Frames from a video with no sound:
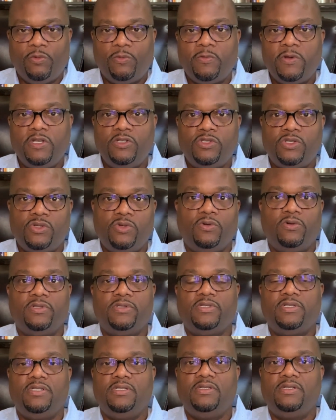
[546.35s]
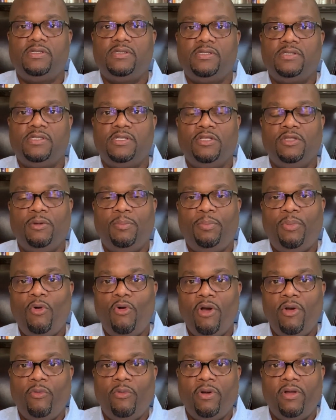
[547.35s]
resources to the
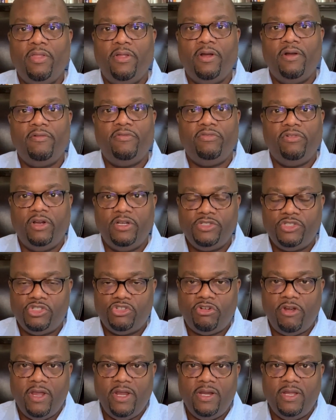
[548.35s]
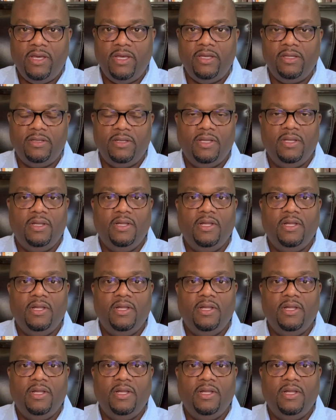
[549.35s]
point where they're frustrated.